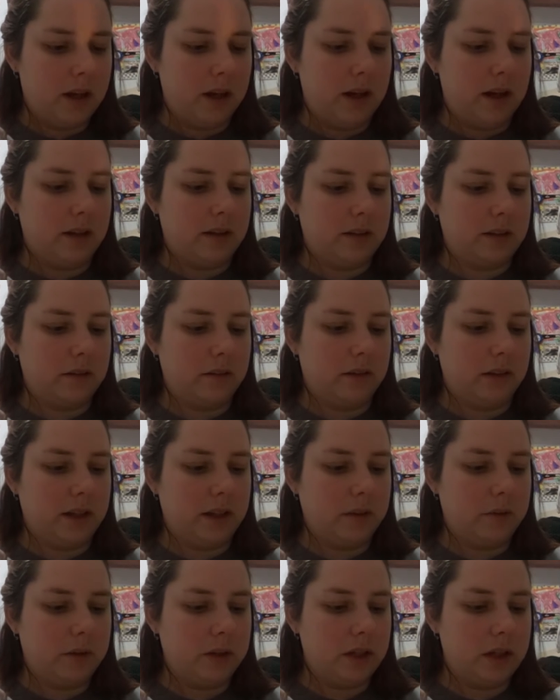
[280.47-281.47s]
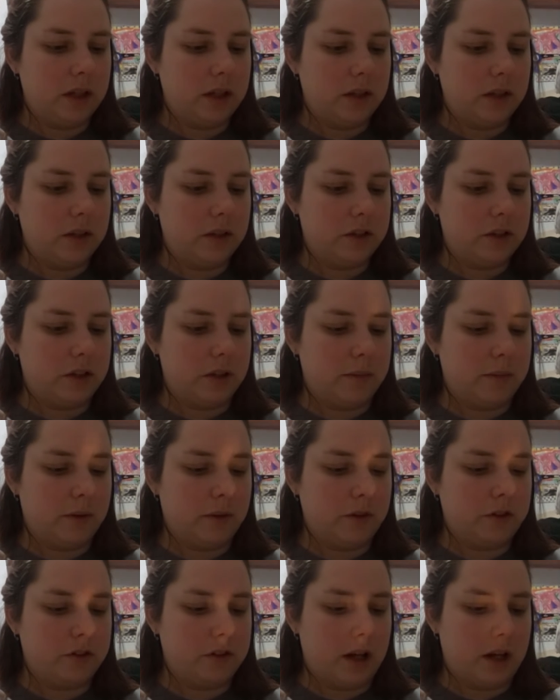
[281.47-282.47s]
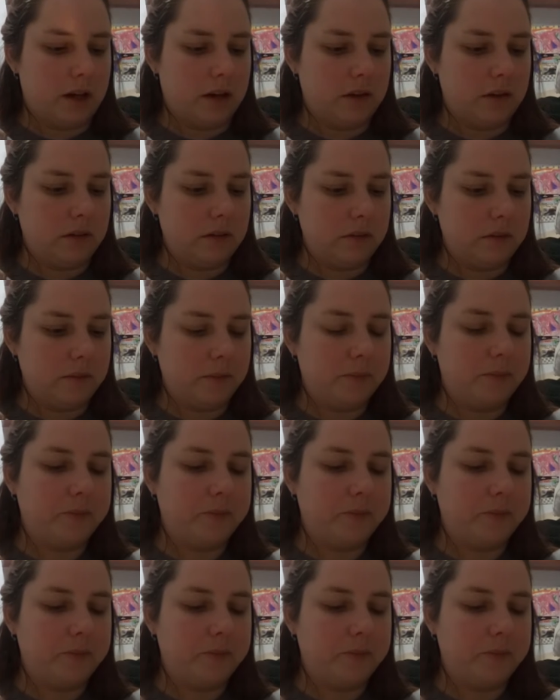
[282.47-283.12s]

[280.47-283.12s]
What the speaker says: It's their liquid shimmer shadow,